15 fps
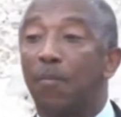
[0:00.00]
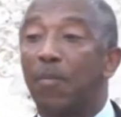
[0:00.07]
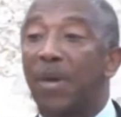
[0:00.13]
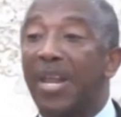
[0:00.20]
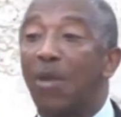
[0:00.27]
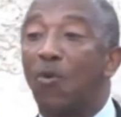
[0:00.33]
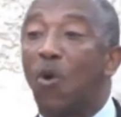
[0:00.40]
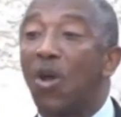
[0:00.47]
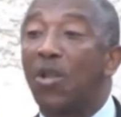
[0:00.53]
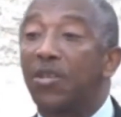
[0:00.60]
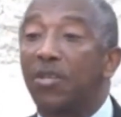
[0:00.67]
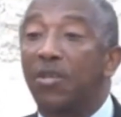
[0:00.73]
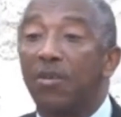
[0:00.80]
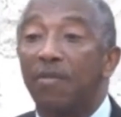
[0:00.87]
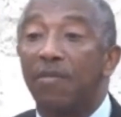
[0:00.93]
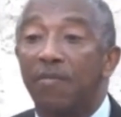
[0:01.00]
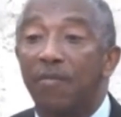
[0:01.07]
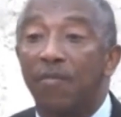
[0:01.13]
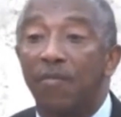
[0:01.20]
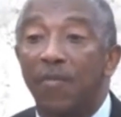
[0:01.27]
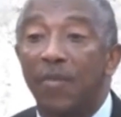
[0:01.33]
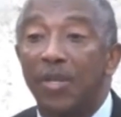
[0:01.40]
but I want
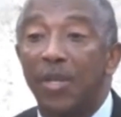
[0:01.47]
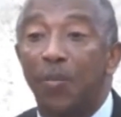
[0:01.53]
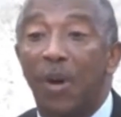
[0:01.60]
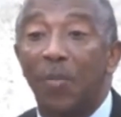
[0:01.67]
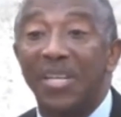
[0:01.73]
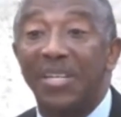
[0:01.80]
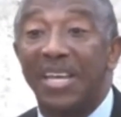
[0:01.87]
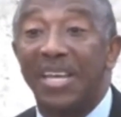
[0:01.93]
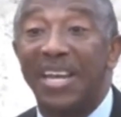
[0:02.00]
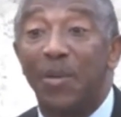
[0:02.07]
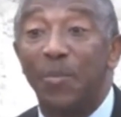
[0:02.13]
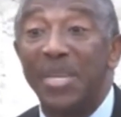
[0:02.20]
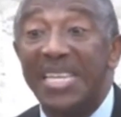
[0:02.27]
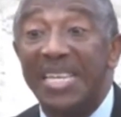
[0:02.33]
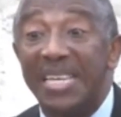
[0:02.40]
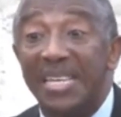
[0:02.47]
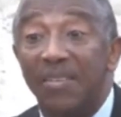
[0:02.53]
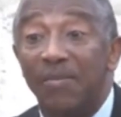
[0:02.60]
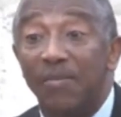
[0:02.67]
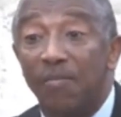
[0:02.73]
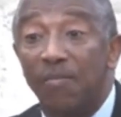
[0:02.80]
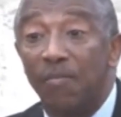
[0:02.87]
the public to hear me.
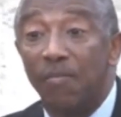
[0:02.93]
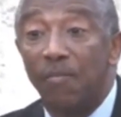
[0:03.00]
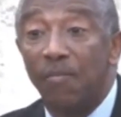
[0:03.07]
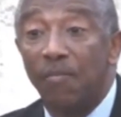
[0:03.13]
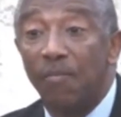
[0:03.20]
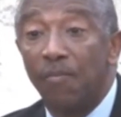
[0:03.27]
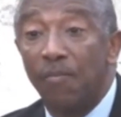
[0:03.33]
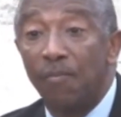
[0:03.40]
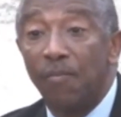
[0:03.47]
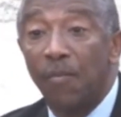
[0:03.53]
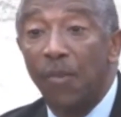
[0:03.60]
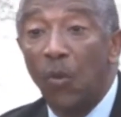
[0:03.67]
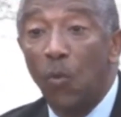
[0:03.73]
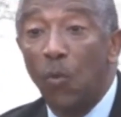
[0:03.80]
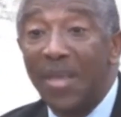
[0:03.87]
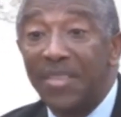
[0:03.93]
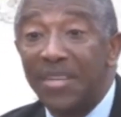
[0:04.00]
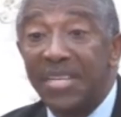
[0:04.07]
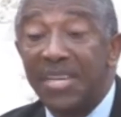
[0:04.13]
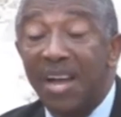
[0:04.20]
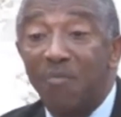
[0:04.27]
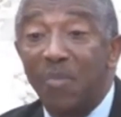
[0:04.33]

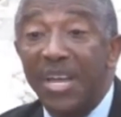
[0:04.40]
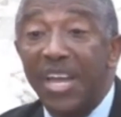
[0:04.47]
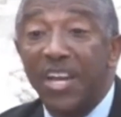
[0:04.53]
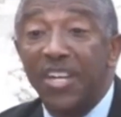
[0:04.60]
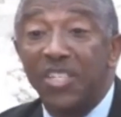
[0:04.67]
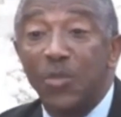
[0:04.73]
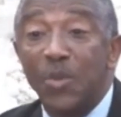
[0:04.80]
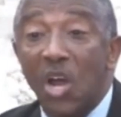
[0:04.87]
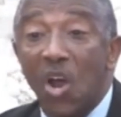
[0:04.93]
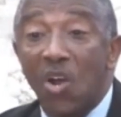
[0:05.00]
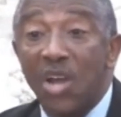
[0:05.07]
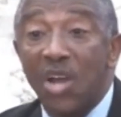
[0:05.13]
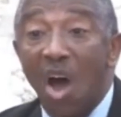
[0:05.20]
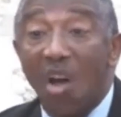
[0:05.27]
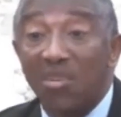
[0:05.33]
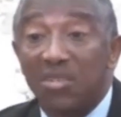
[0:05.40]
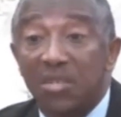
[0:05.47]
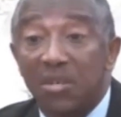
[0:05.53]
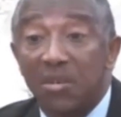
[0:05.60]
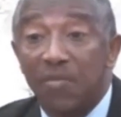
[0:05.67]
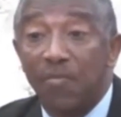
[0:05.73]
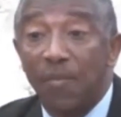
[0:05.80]
Whether the government hears me or
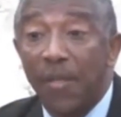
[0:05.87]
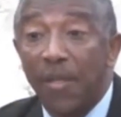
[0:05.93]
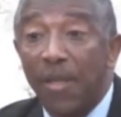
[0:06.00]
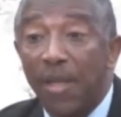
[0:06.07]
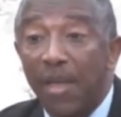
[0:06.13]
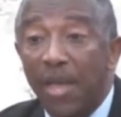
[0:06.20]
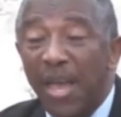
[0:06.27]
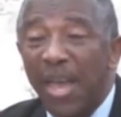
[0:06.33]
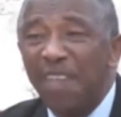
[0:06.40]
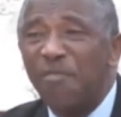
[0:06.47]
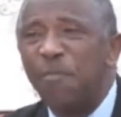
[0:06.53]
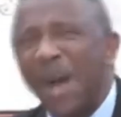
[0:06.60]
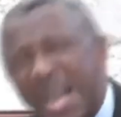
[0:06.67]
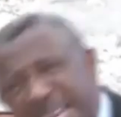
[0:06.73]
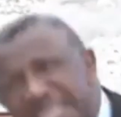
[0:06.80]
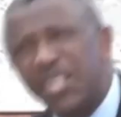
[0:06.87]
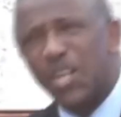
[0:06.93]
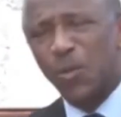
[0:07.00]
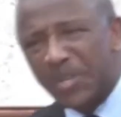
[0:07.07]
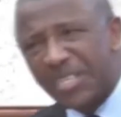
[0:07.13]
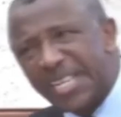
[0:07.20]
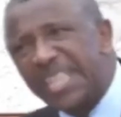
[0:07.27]
not, if my
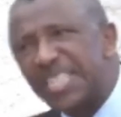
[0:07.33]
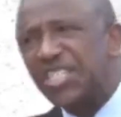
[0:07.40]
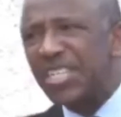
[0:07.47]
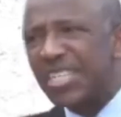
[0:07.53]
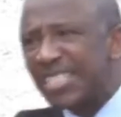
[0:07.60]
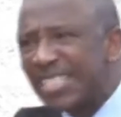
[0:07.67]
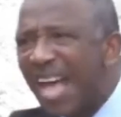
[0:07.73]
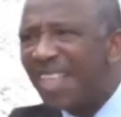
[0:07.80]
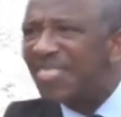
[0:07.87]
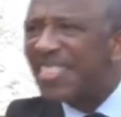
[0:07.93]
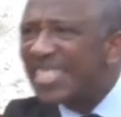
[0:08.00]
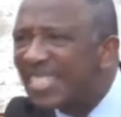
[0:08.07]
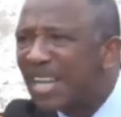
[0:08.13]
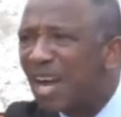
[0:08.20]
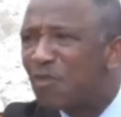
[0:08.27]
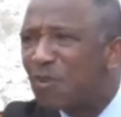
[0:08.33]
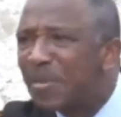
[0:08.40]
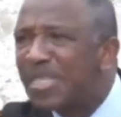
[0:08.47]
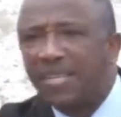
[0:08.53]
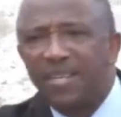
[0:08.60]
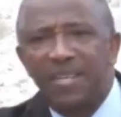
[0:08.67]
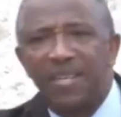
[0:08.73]
interpretation is that this
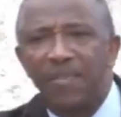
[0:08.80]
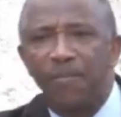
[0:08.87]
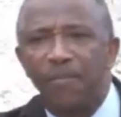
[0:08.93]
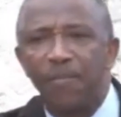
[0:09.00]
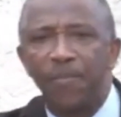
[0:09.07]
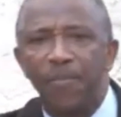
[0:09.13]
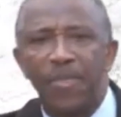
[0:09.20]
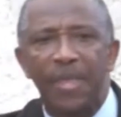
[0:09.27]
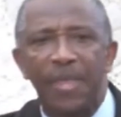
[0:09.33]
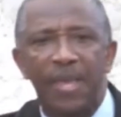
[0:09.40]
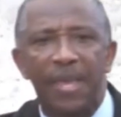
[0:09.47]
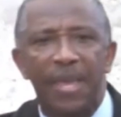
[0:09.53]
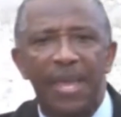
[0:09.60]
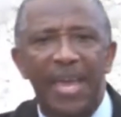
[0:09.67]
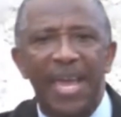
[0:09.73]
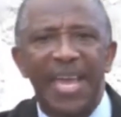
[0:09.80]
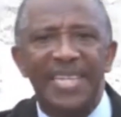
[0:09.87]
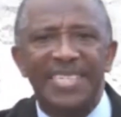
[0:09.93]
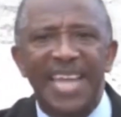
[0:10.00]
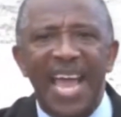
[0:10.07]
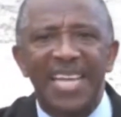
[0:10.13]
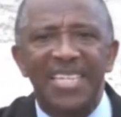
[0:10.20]
government
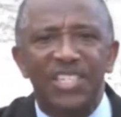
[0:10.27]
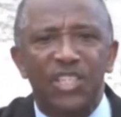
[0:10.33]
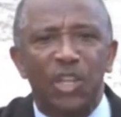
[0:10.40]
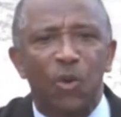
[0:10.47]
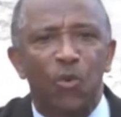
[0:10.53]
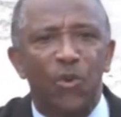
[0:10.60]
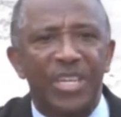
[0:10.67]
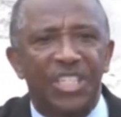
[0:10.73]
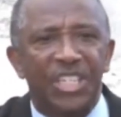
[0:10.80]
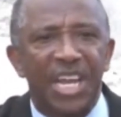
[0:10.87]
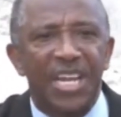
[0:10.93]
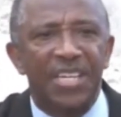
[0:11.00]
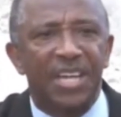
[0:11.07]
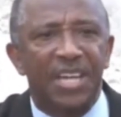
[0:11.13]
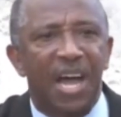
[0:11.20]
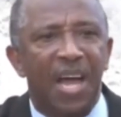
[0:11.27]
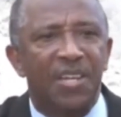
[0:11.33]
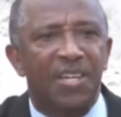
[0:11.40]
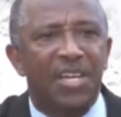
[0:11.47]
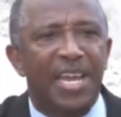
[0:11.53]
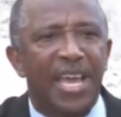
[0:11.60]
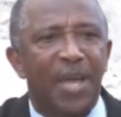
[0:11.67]
intends to reach into
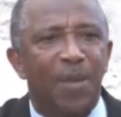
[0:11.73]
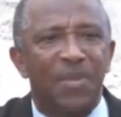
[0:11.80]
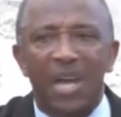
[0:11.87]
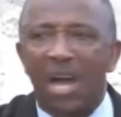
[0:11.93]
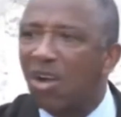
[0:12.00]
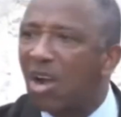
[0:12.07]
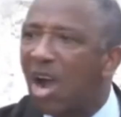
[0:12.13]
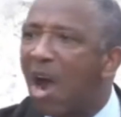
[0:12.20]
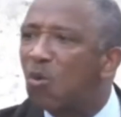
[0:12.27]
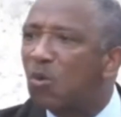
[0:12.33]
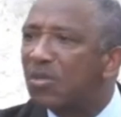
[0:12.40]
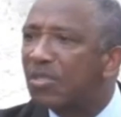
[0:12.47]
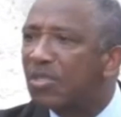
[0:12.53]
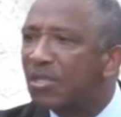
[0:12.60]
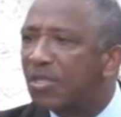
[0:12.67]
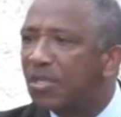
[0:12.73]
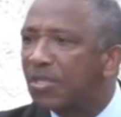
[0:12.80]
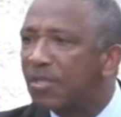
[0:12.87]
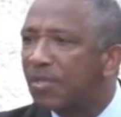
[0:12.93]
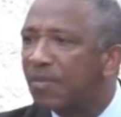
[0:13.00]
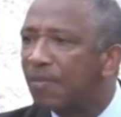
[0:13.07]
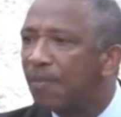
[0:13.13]
unclaimed
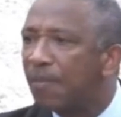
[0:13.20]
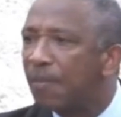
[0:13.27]
accounts,